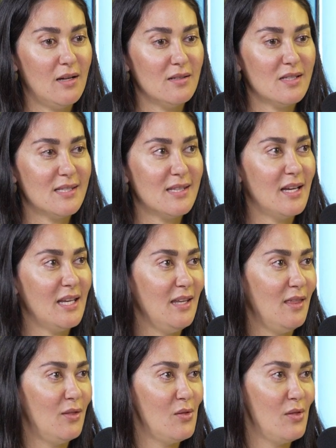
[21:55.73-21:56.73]
study
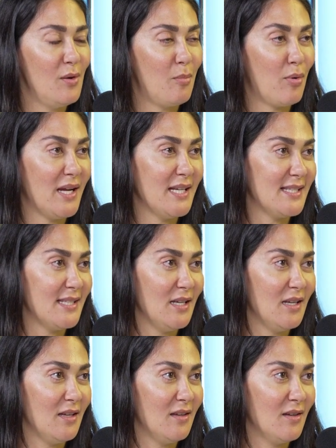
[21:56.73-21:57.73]
the
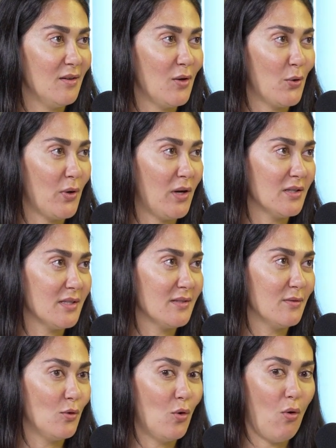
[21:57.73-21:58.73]
pricing across
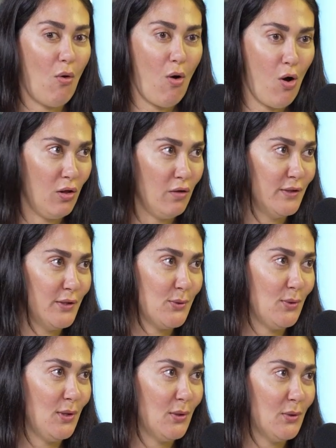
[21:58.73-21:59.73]
all of the
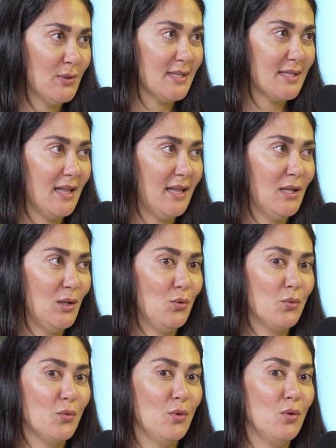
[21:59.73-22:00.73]
studios, then
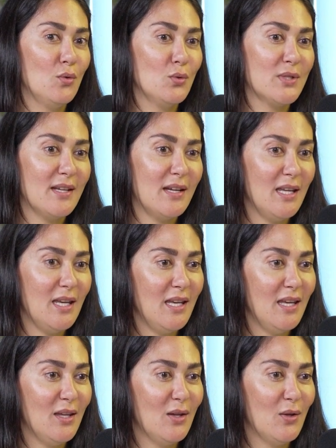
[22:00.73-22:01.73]
you
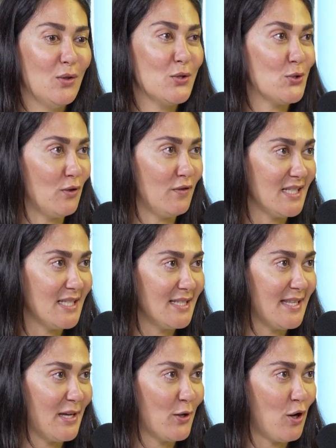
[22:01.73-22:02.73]
study the services
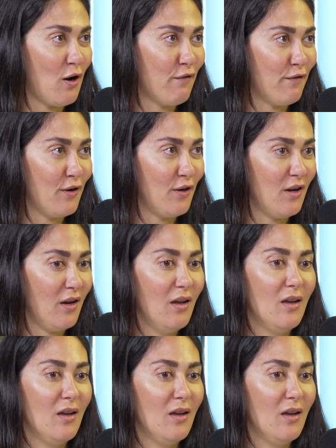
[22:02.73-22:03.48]
that are offered,